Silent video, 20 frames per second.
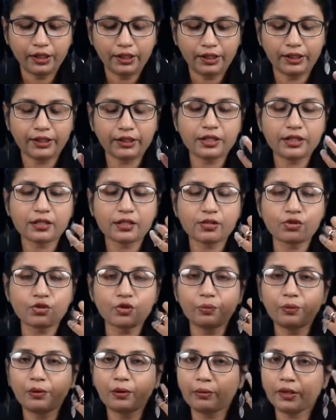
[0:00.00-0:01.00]
It is the
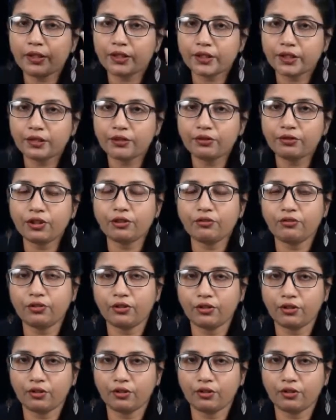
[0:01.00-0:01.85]
supreme executive